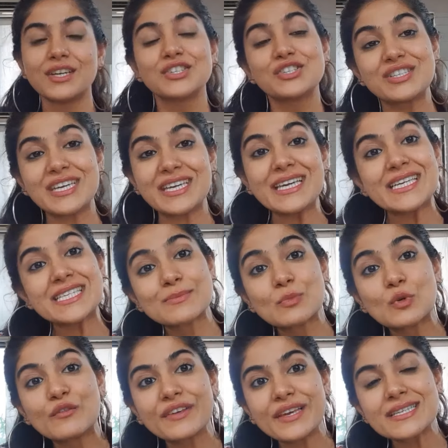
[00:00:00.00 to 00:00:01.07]
Today, his
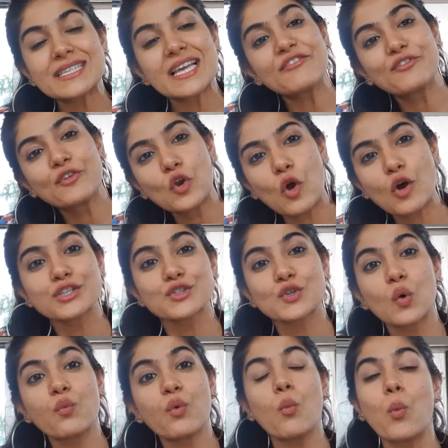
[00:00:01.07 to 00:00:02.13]
movies have grossed
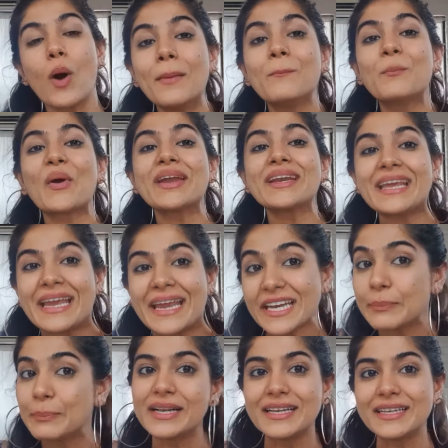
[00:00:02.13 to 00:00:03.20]
over
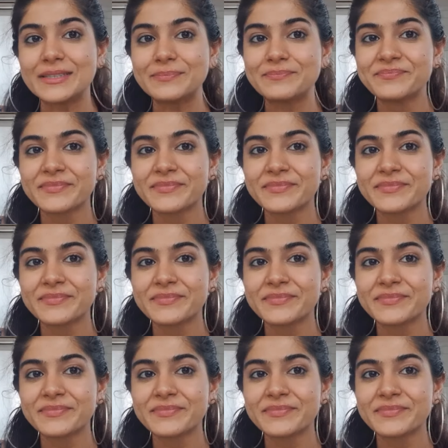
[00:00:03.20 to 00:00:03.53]
$1.8 billion.